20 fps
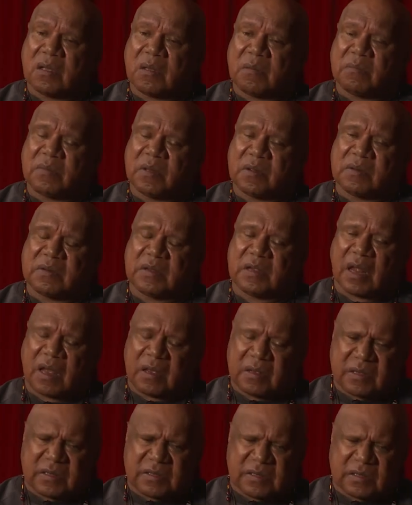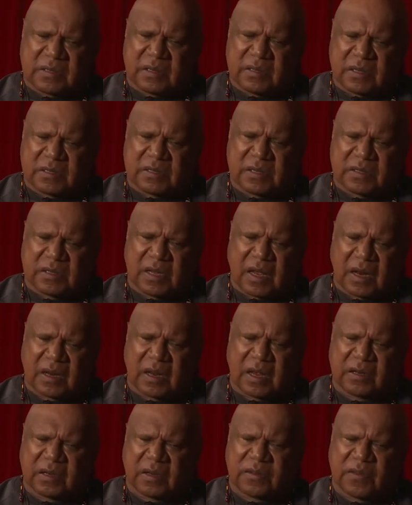But you sit down
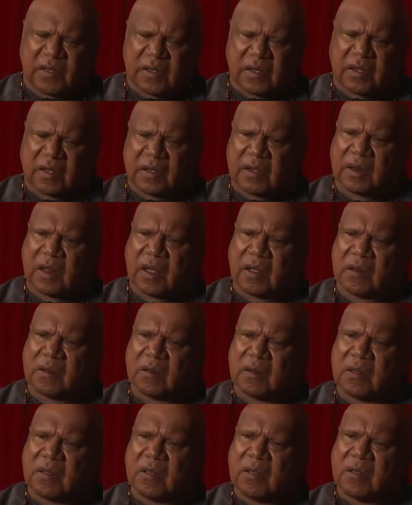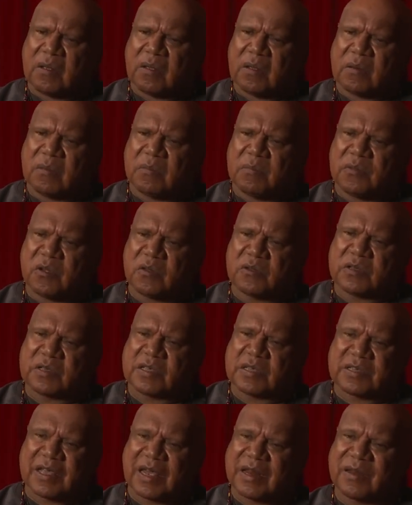and you think, music
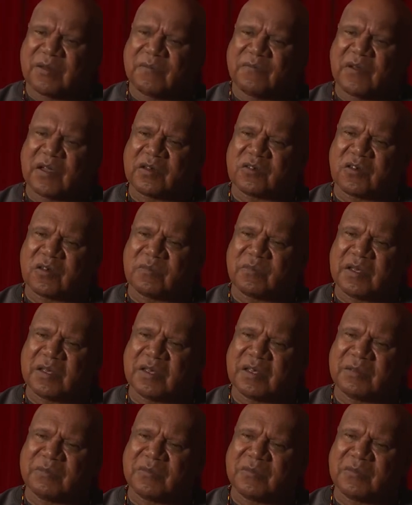has had an effect on me.